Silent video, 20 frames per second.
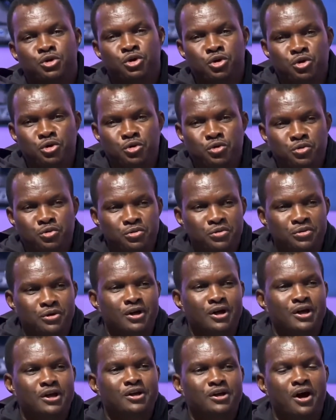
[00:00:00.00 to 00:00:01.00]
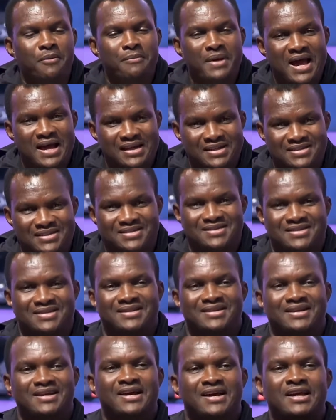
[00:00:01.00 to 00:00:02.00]
do your best.
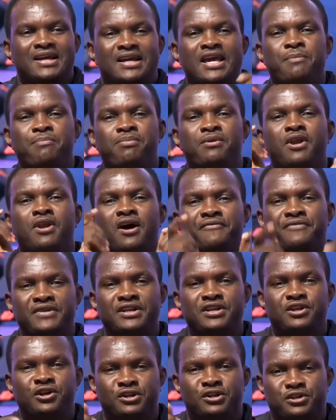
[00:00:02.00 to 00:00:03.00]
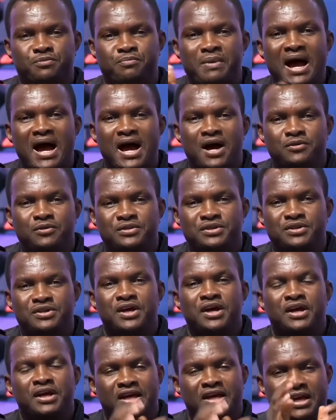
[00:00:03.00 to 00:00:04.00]
Keep loving your
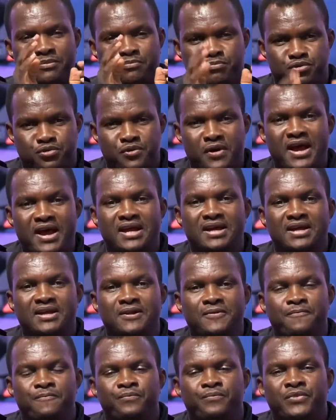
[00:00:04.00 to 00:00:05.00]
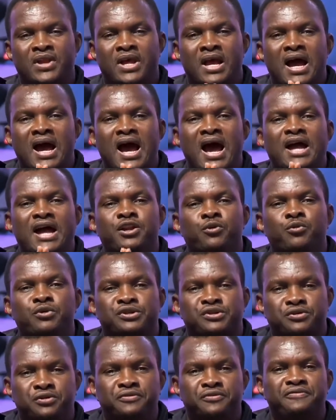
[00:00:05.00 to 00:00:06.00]
spouse, keep praying, and you
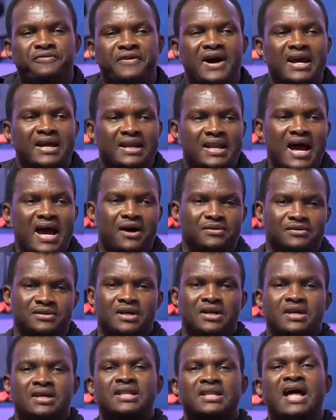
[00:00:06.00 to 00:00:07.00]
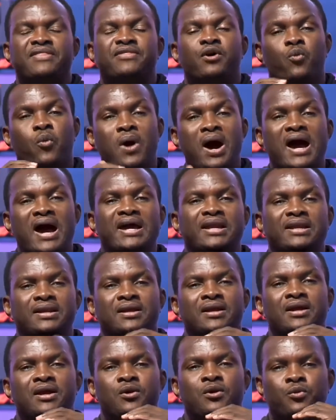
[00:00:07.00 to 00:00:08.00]
will soon find out that the
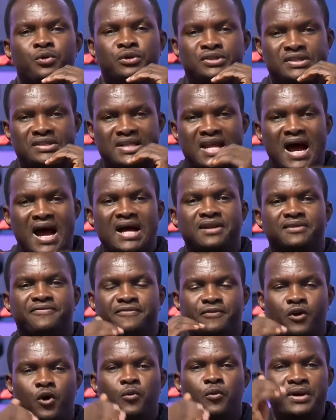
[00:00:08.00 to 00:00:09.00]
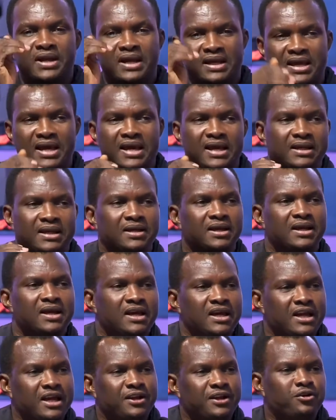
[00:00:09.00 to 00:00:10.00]
wine will start flowing again
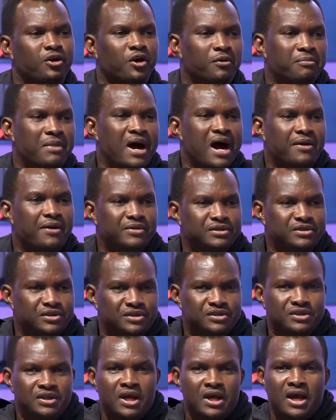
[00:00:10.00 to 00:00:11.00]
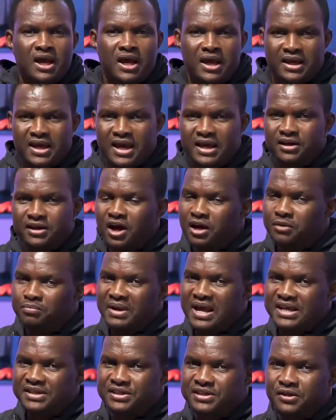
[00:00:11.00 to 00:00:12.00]
in your marriages. Again,
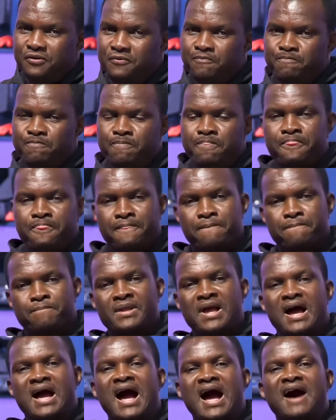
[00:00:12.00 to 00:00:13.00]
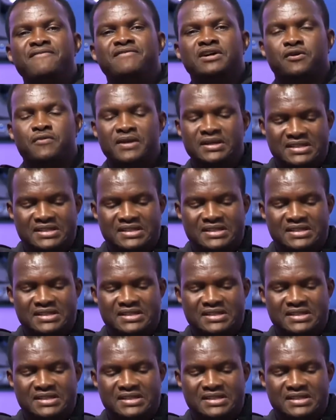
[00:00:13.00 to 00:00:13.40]
God bless you. Have a